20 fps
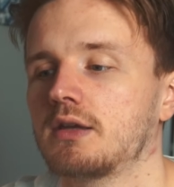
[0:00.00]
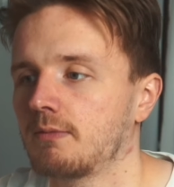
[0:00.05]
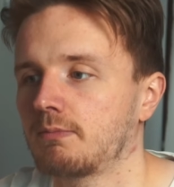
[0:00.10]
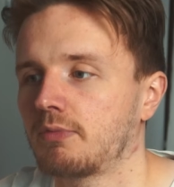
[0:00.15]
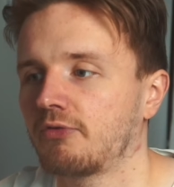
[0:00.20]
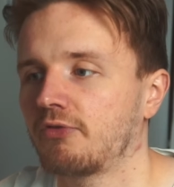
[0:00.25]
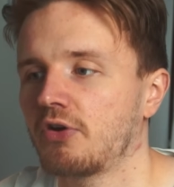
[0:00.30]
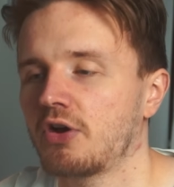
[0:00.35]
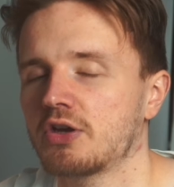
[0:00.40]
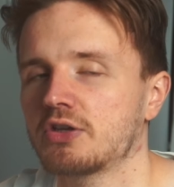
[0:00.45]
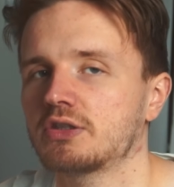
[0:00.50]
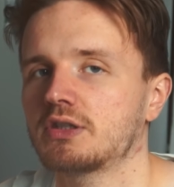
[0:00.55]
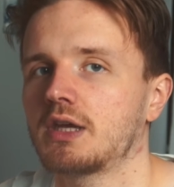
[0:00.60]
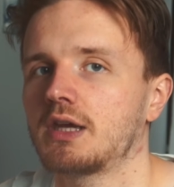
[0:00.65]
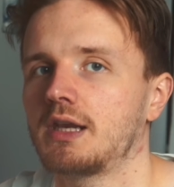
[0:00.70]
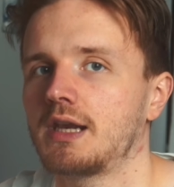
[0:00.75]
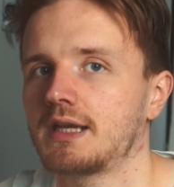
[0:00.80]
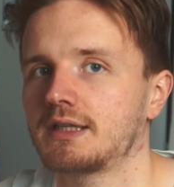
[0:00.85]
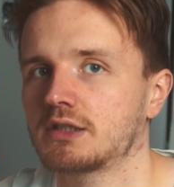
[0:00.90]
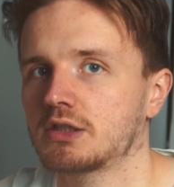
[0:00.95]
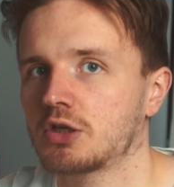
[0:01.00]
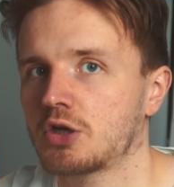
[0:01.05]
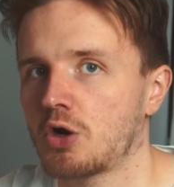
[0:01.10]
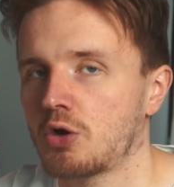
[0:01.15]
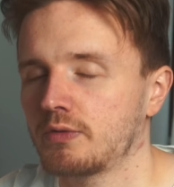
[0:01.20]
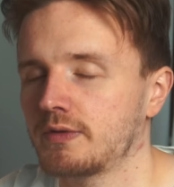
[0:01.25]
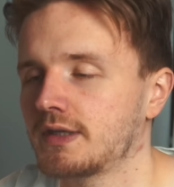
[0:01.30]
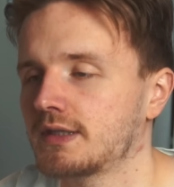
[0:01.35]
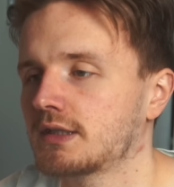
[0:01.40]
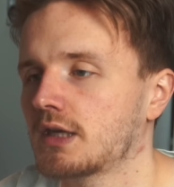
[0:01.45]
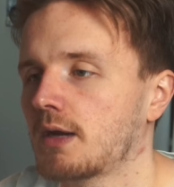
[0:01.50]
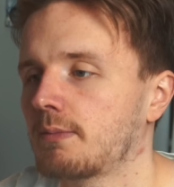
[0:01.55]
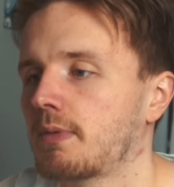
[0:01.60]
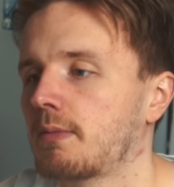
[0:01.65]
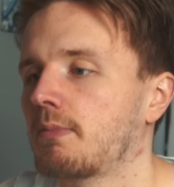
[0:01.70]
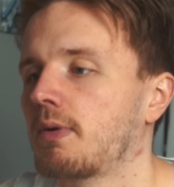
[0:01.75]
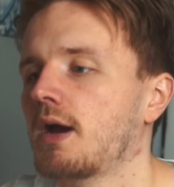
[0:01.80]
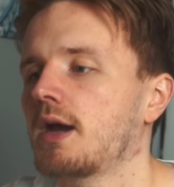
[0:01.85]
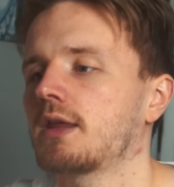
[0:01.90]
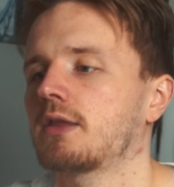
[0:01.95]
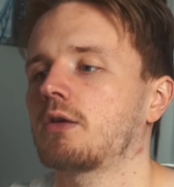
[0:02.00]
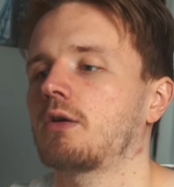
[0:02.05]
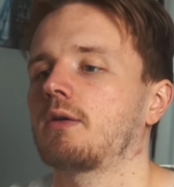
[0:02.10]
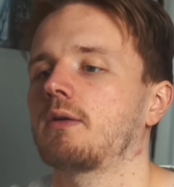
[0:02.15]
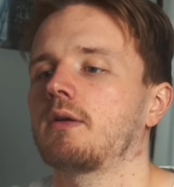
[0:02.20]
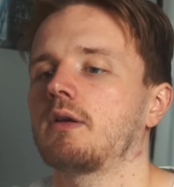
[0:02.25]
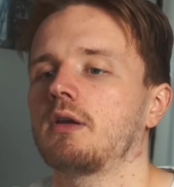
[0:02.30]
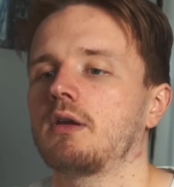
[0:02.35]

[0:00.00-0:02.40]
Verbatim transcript: But first, let's code this up in Python.